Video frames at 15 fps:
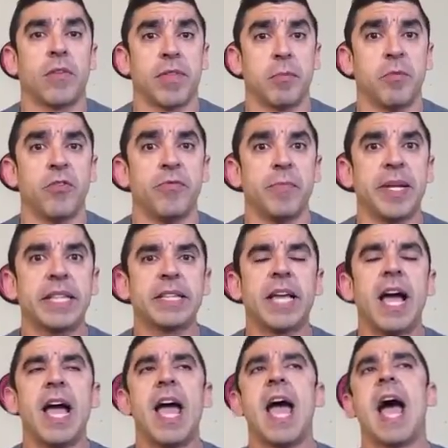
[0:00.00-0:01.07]
of the movement.
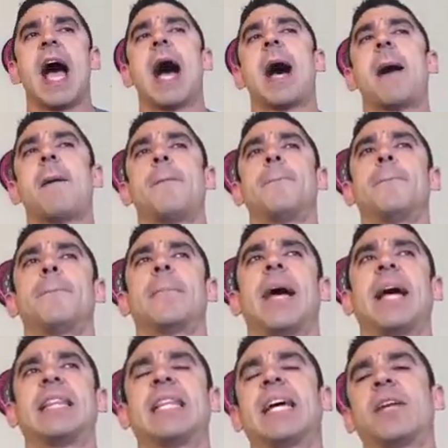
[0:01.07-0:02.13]
And
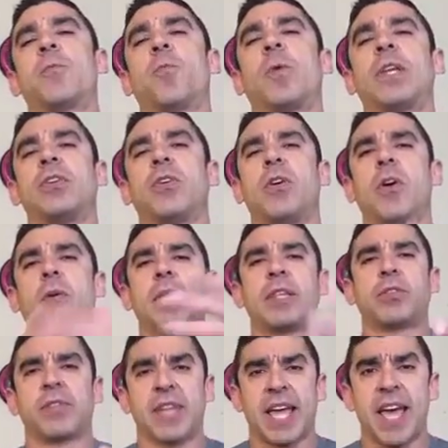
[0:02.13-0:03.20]
then when you go
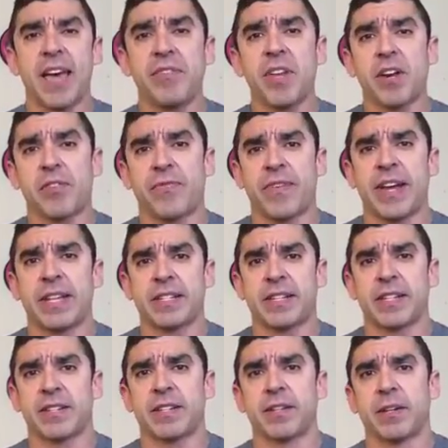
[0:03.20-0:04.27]
into the heavier
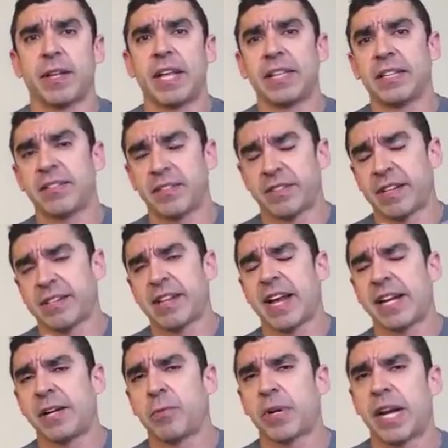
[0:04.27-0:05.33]
phases, and this is
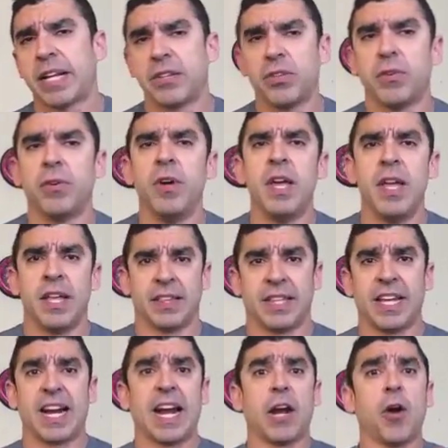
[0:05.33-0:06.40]
exactly what I do,
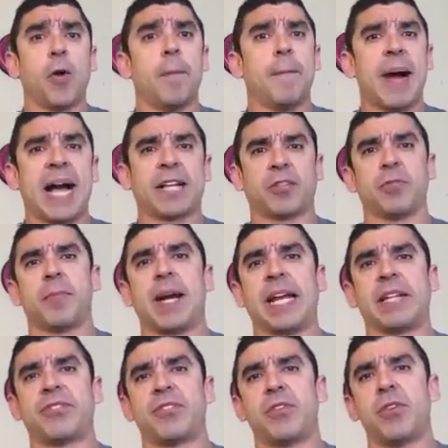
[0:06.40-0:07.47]
then I go back to
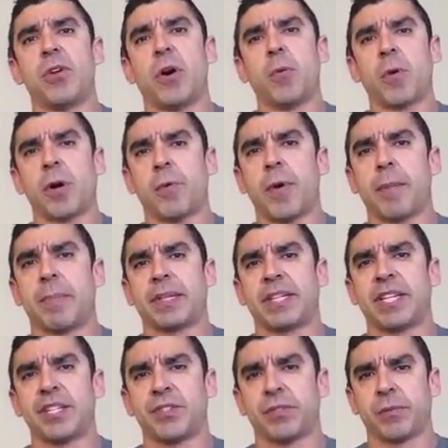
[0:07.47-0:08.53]
my slower
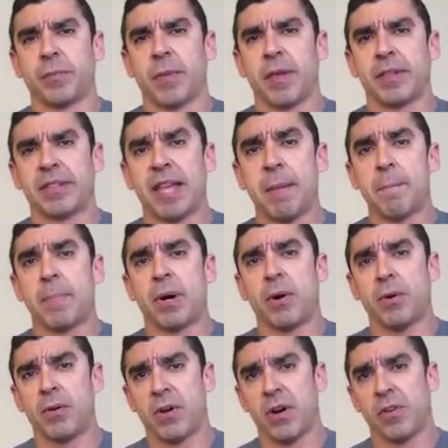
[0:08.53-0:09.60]
repetition
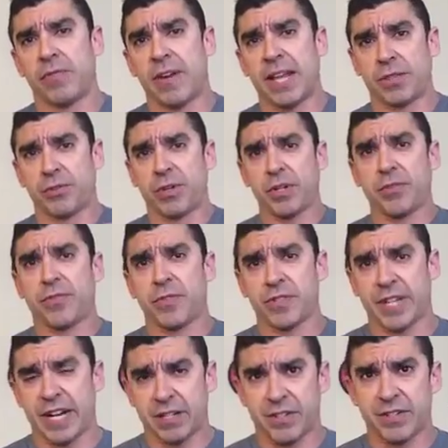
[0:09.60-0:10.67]
tempo of like 3 to 4
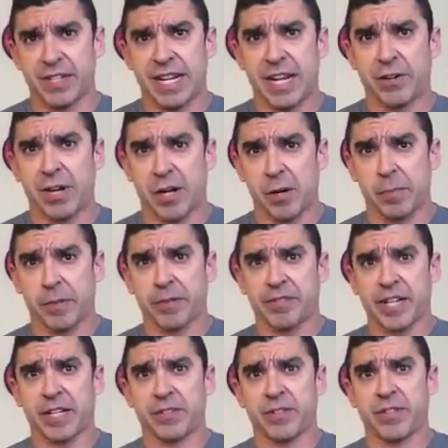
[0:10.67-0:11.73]
seconds down, a couple of
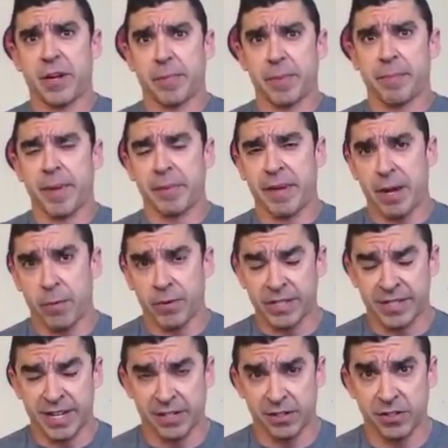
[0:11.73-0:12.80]
seconds up, and maybe a
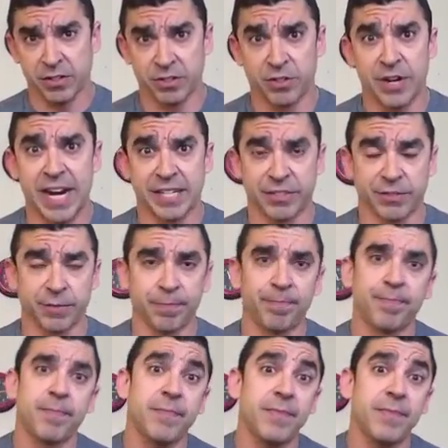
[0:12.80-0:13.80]
1 second contraction